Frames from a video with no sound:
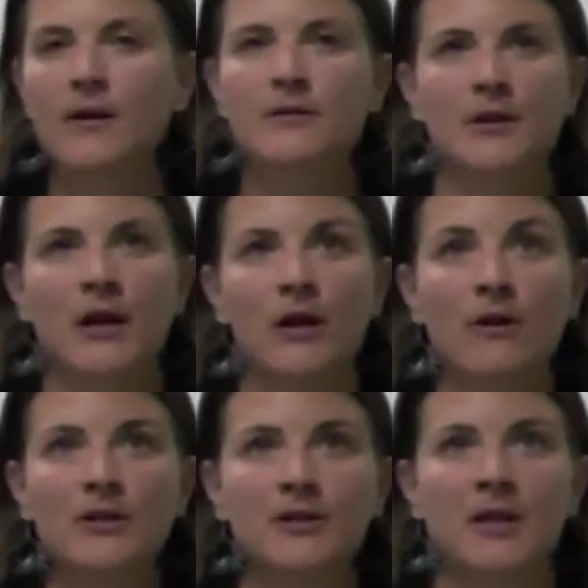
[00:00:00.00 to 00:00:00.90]
It's a great
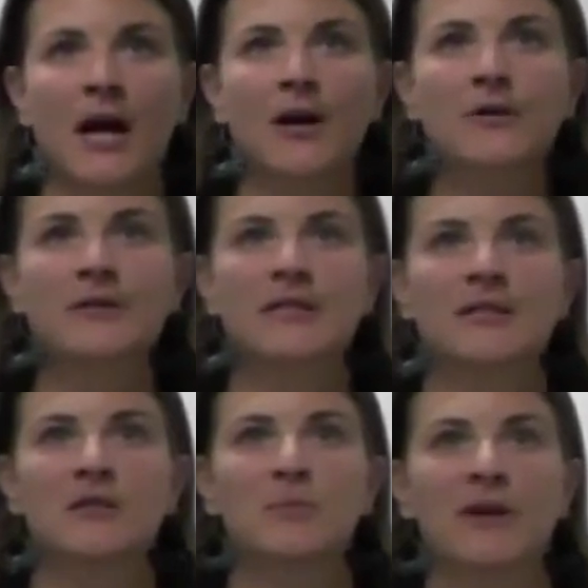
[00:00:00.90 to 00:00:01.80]
question. How to
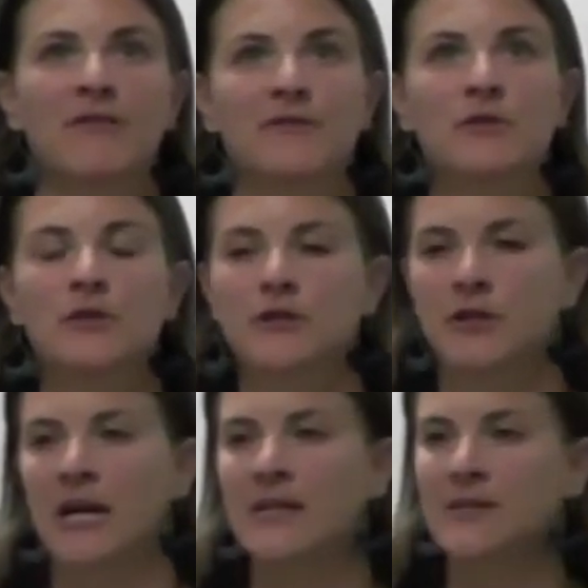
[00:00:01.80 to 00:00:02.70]
anticipate future
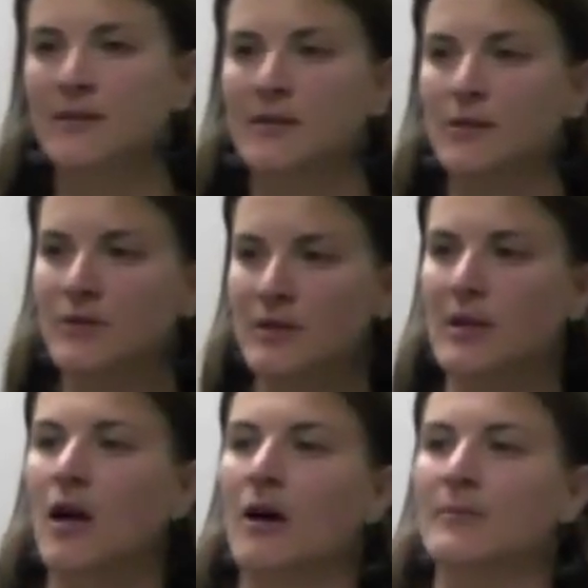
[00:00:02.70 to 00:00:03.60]
transits that you
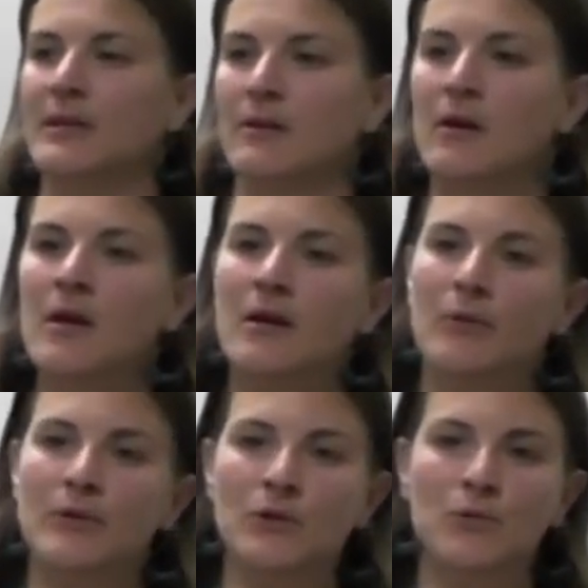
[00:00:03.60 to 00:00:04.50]
see coming
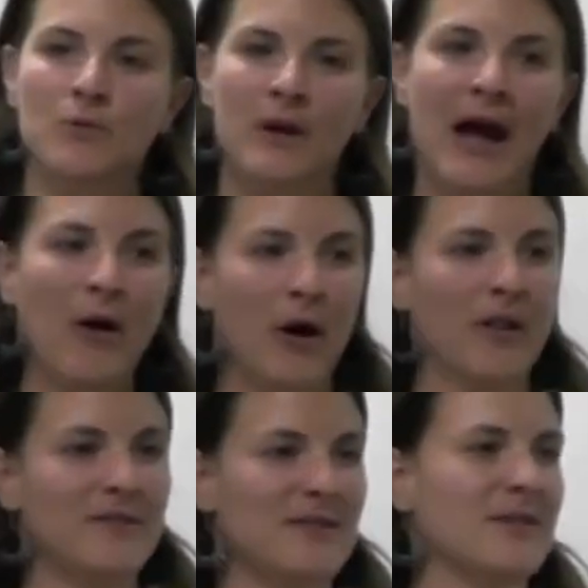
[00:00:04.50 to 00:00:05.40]
when you now
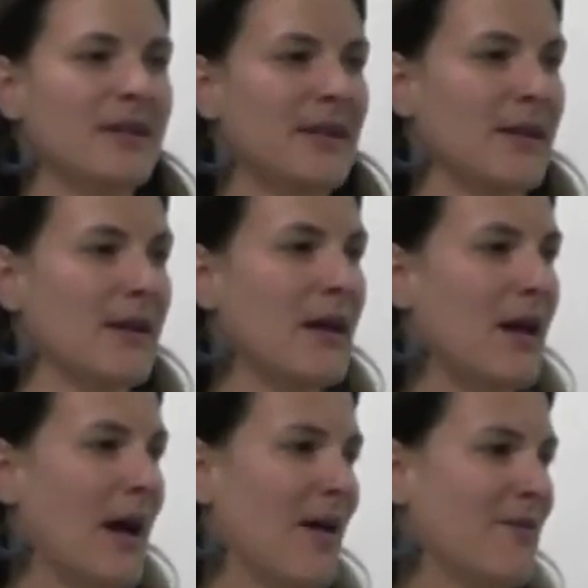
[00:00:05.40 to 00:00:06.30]
all of a sudden
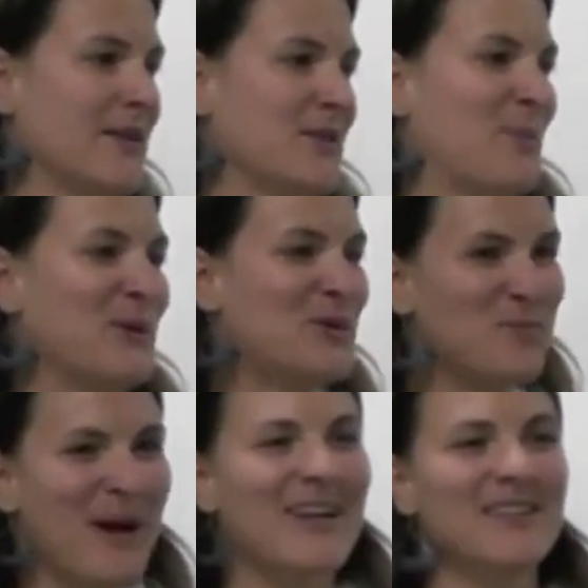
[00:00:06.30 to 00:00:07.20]
have this
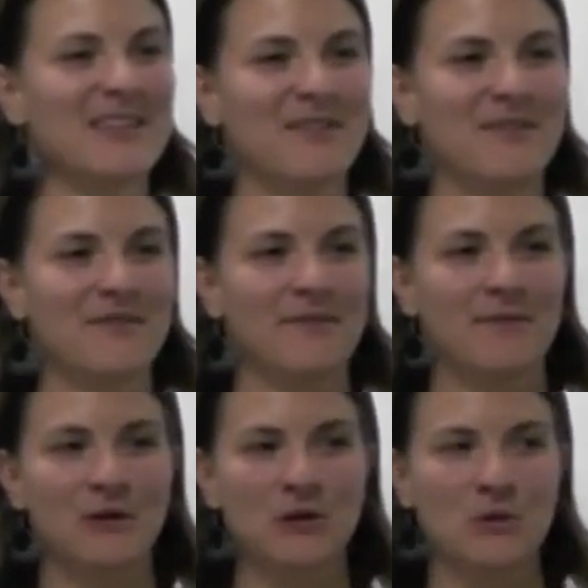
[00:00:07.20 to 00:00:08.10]
perspective
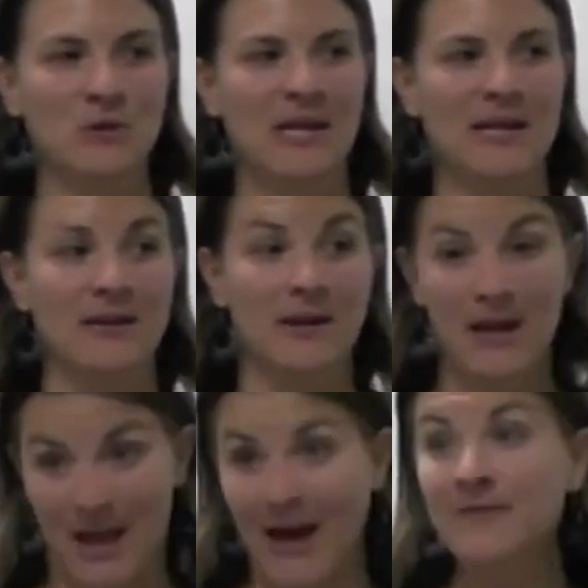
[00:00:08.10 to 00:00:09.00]
where you can
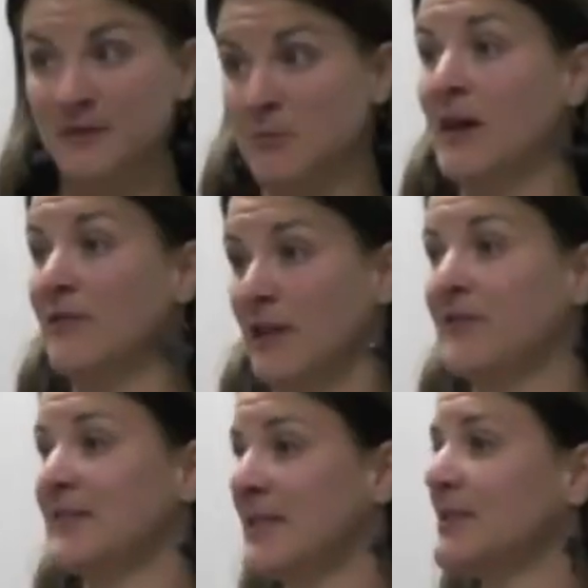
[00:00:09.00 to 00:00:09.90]
have some level of
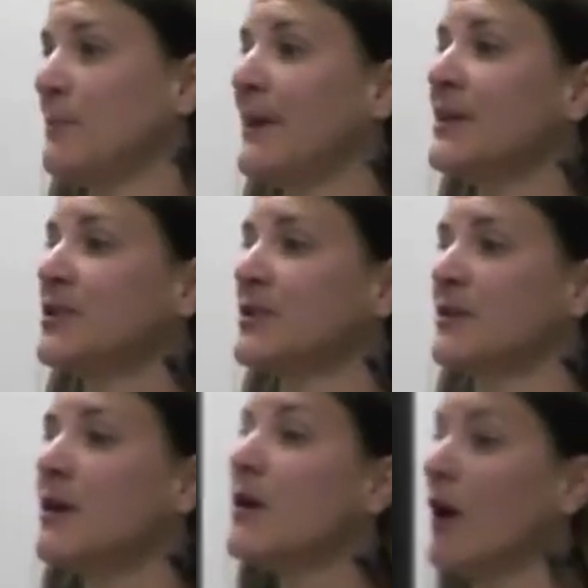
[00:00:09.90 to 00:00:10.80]

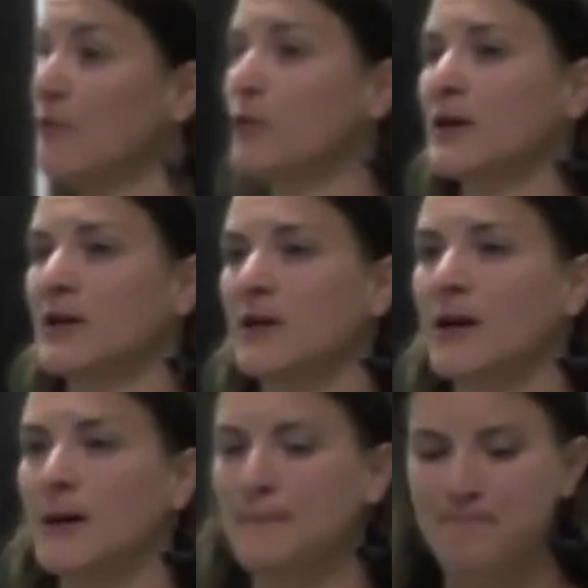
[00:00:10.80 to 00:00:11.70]
anticipation of what could
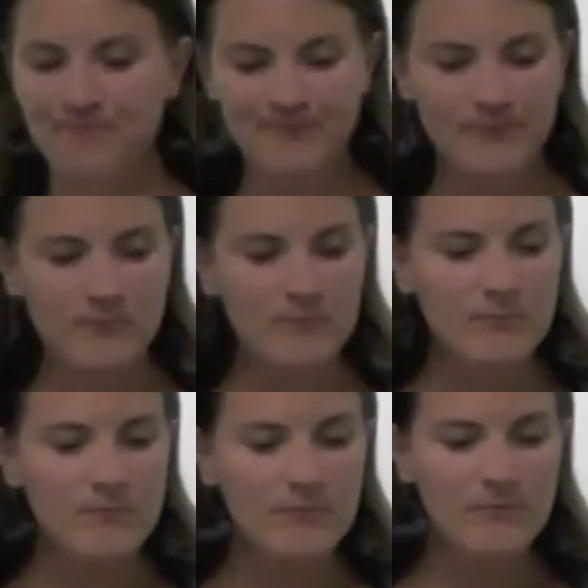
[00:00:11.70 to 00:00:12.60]
come.
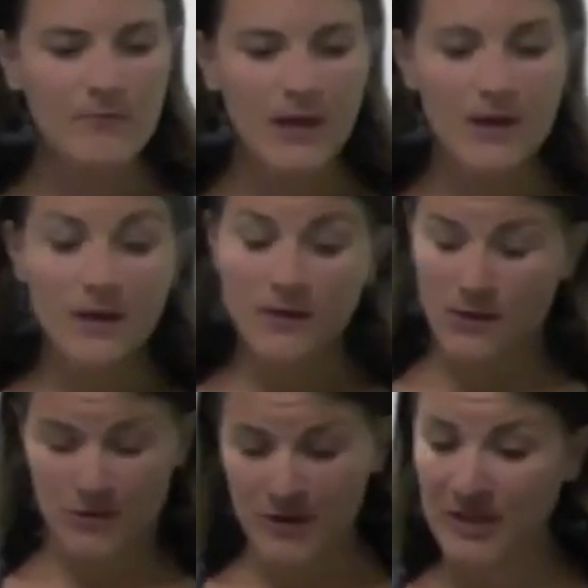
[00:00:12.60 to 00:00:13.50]
This
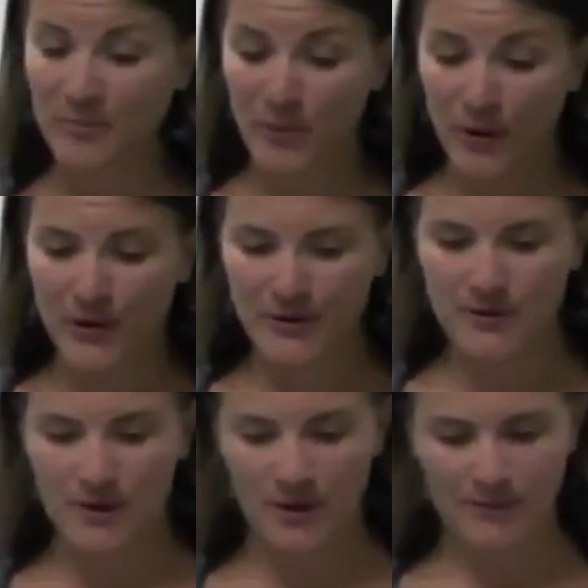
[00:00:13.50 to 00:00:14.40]
is really important.
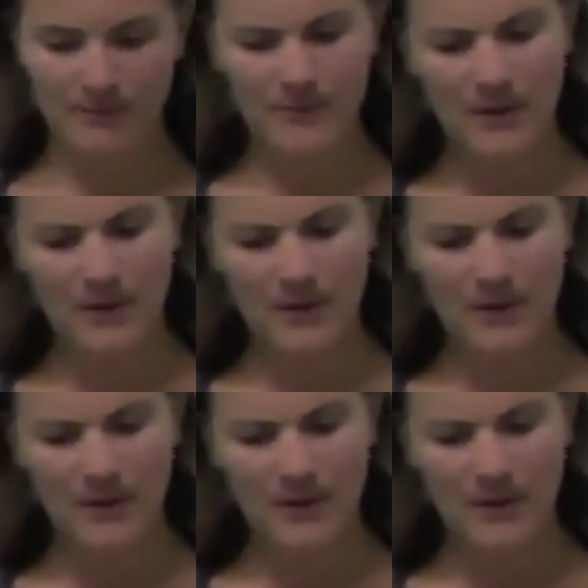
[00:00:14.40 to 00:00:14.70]
A